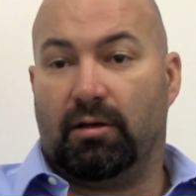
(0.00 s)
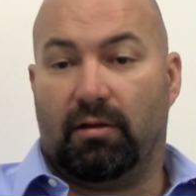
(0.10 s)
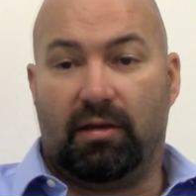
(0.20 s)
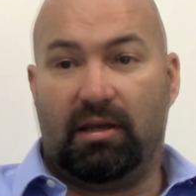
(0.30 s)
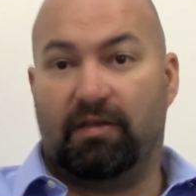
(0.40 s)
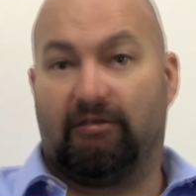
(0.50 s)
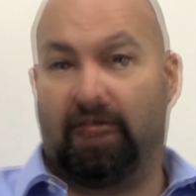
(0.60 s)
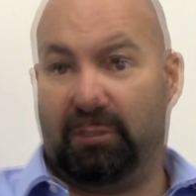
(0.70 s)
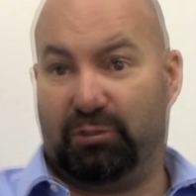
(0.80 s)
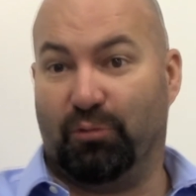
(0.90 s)
Now these
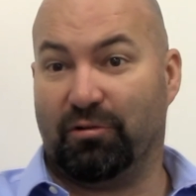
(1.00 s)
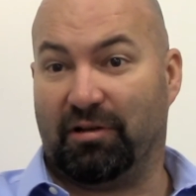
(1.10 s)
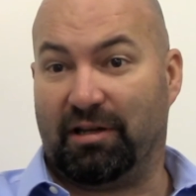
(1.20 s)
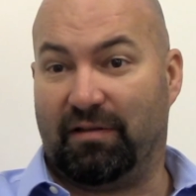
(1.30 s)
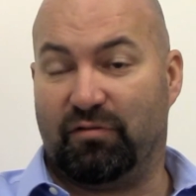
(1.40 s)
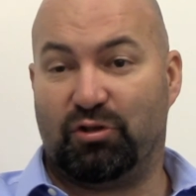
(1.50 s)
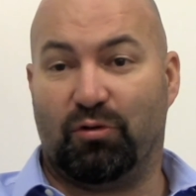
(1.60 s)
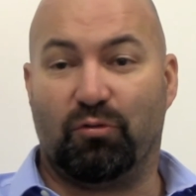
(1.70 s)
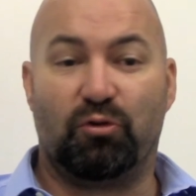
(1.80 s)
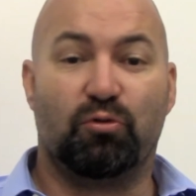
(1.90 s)
anecdotally have
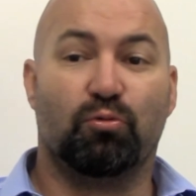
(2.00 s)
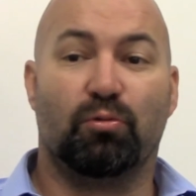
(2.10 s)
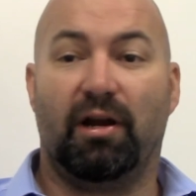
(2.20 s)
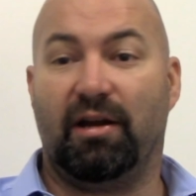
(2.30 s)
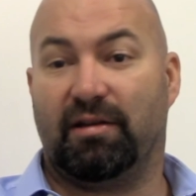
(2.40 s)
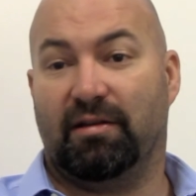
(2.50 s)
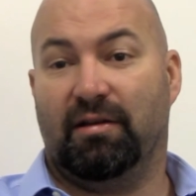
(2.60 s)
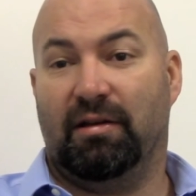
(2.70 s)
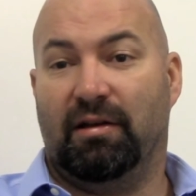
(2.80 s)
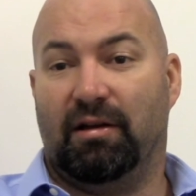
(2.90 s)
shown great
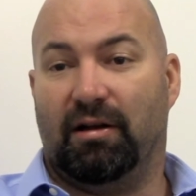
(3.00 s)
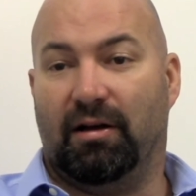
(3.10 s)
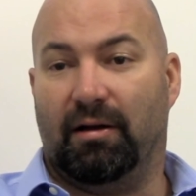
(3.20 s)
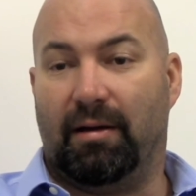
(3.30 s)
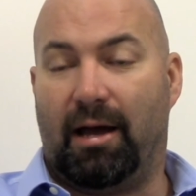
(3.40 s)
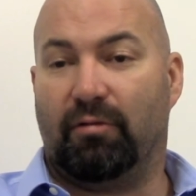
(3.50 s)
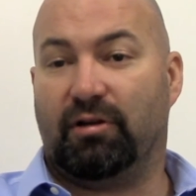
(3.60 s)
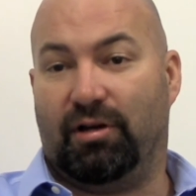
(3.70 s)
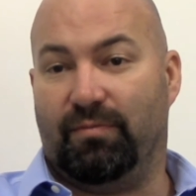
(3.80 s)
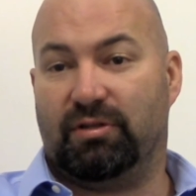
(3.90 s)
uh,
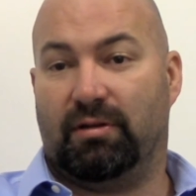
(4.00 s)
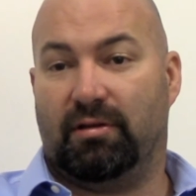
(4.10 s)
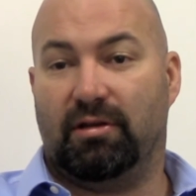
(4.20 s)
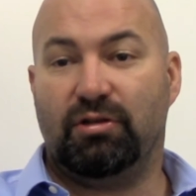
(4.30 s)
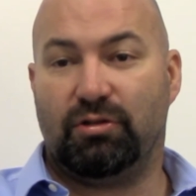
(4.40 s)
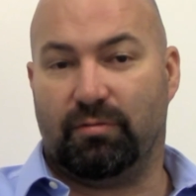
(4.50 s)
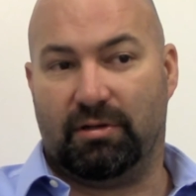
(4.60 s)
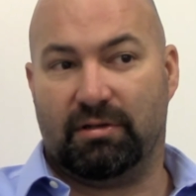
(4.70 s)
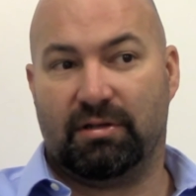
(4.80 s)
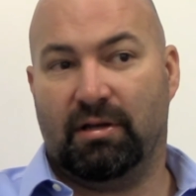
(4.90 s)
outcomes. The issue
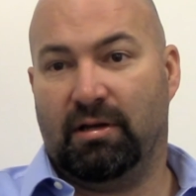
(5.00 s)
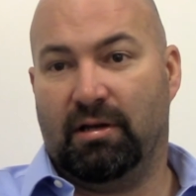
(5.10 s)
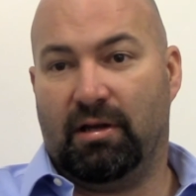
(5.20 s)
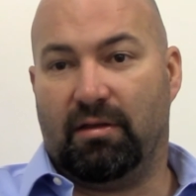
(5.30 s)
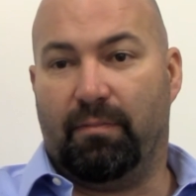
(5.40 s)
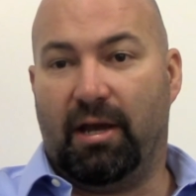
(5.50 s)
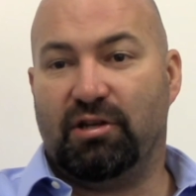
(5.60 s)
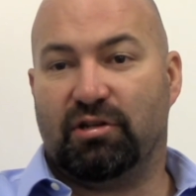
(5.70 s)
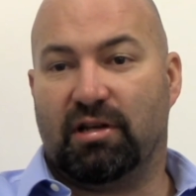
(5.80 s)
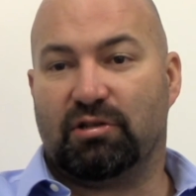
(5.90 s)
is the
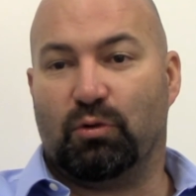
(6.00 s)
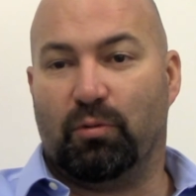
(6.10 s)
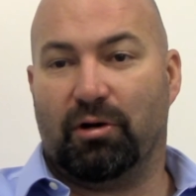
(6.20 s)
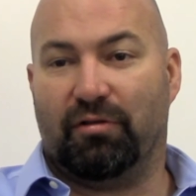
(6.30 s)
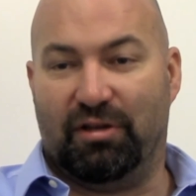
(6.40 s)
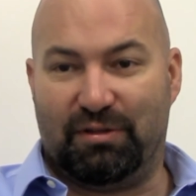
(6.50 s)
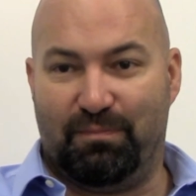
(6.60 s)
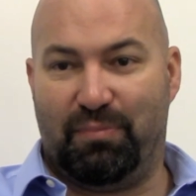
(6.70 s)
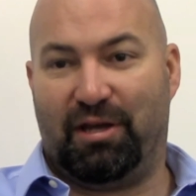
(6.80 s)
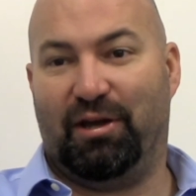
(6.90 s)
patient has to wear this
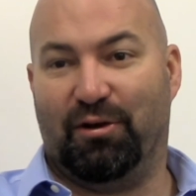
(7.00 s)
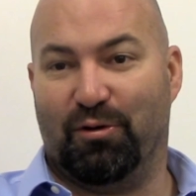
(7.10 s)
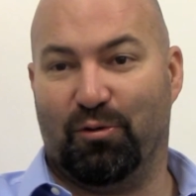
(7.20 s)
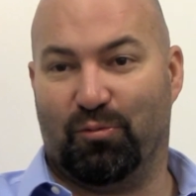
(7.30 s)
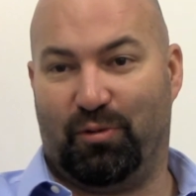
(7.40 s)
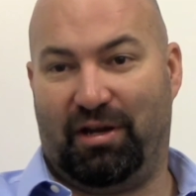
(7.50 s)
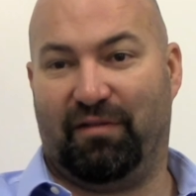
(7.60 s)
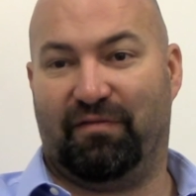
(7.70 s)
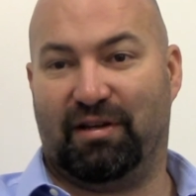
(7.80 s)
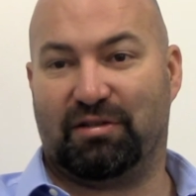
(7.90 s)
big
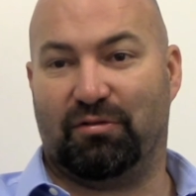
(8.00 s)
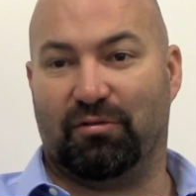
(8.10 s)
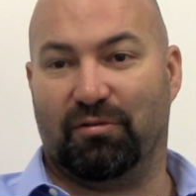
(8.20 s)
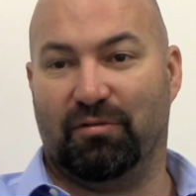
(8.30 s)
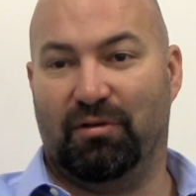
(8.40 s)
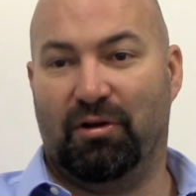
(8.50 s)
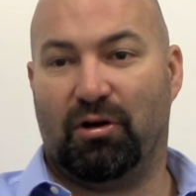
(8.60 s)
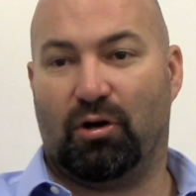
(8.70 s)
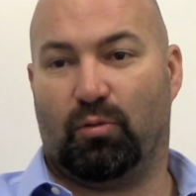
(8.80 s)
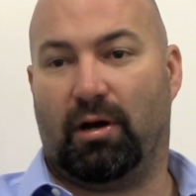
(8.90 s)
ring fixator
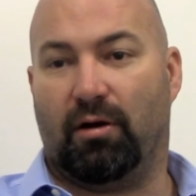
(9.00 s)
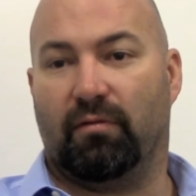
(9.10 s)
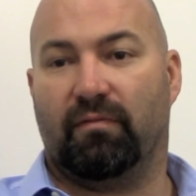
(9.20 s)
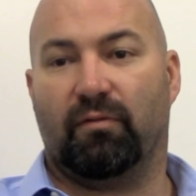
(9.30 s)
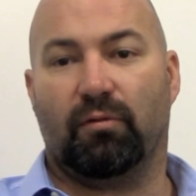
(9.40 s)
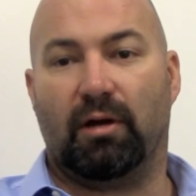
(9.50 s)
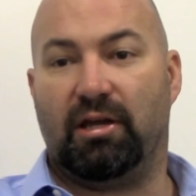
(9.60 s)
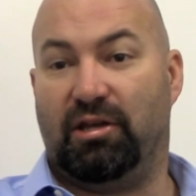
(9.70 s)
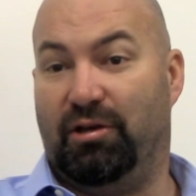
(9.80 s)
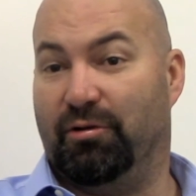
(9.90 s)
around for a
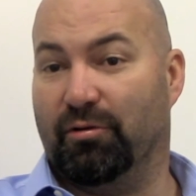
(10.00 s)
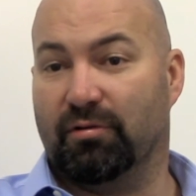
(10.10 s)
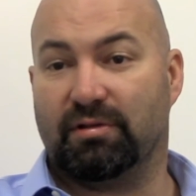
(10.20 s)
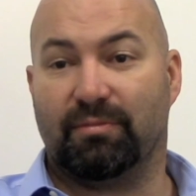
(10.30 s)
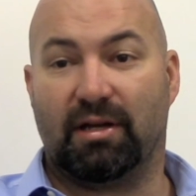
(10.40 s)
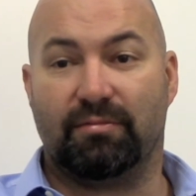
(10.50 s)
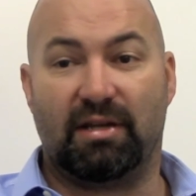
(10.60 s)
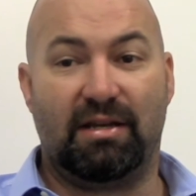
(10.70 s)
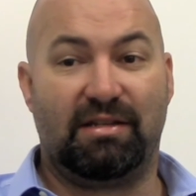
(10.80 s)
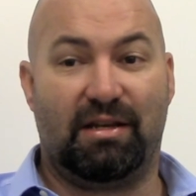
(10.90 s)
year, sometimes
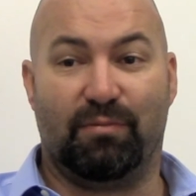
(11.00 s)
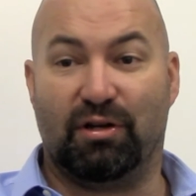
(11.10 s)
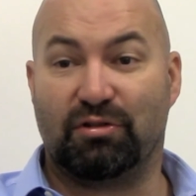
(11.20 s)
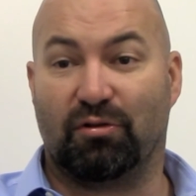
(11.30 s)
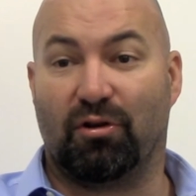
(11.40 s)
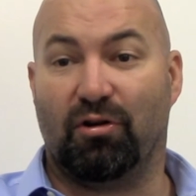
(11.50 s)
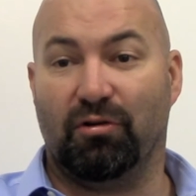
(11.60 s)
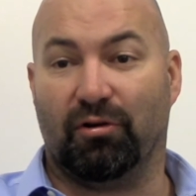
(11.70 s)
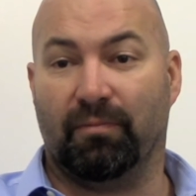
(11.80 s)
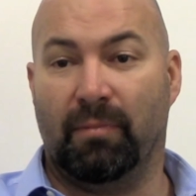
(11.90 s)
18 months or
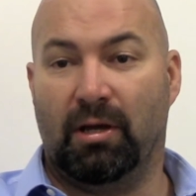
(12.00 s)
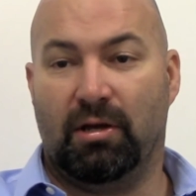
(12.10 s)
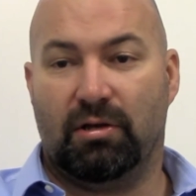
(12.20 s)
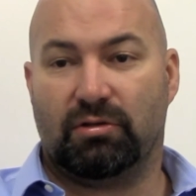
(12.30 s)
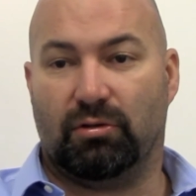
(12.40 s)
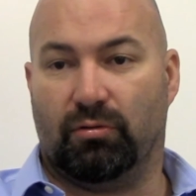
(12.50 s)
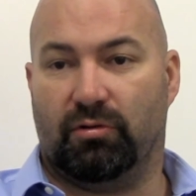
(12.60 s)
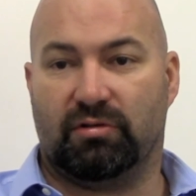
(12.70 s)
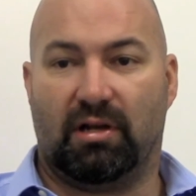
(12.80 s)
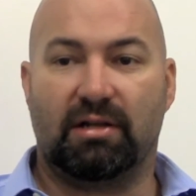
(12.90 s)
longer. So
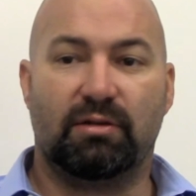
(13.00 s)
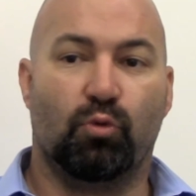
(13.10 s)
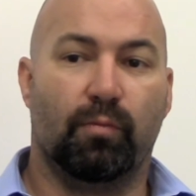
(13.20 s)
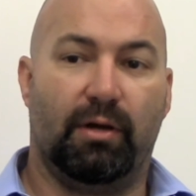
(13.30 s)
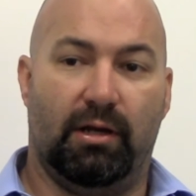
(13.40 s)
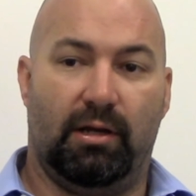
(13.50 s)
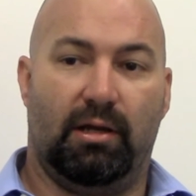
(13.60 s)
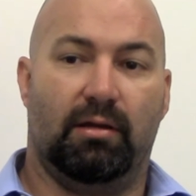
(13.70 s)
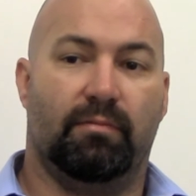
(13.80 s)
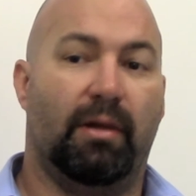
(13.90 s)
there's lots of
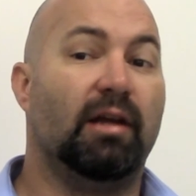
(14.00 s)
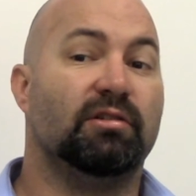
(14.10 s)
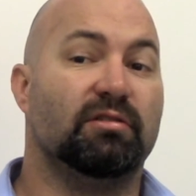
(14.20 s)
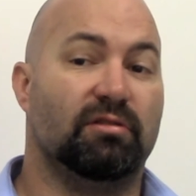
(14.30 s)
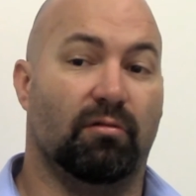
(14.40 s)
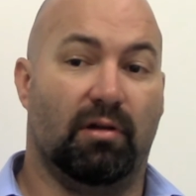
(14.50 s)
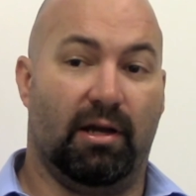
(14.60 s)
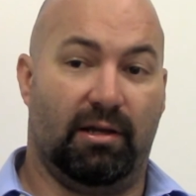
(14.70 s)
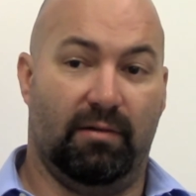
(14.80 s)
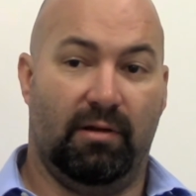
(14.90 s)
morbidity. Patients don't
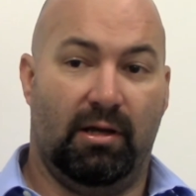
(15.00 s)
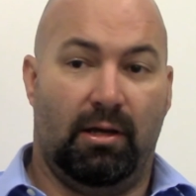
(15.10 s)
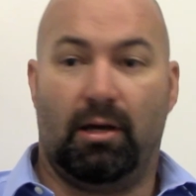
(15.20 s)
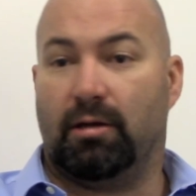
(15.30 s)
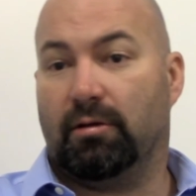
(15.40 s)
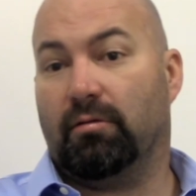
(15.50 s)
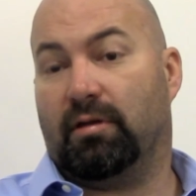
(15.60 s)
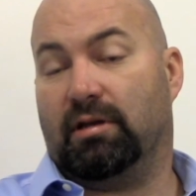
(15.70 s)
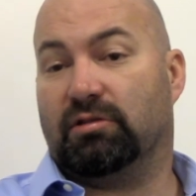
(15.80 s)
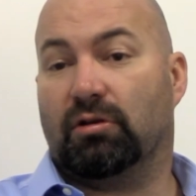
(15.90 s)
like it. And the other
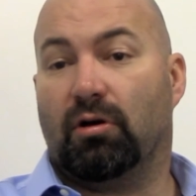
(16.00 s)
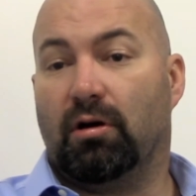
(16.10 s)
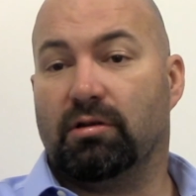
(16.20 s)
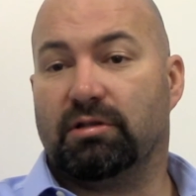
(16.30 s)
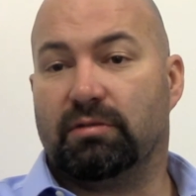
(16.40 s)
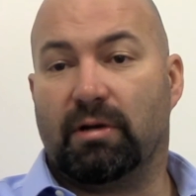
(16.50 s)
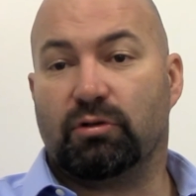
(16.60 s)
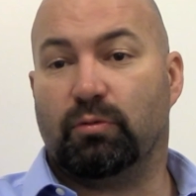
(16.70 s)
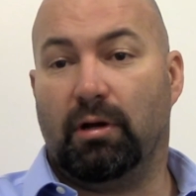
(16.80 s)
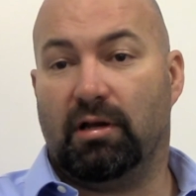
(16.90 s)
thing is the cost is about
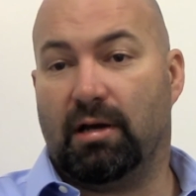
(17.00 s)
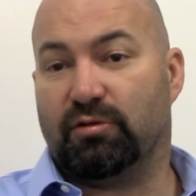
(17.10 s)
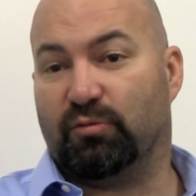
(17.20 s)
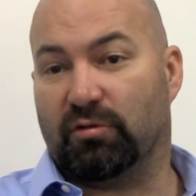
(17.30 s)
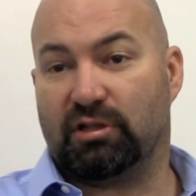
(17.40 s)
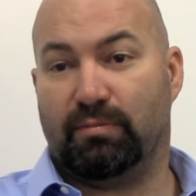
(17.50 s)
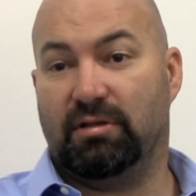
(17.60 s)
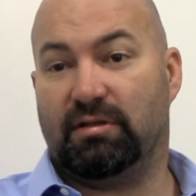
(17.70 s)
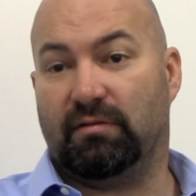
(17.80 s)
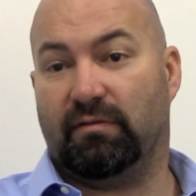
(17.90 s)
20 times more
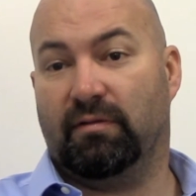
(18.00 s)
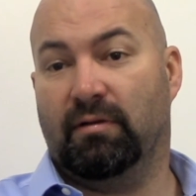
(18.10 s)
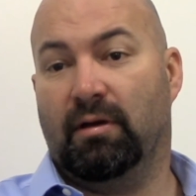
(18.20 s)
expensive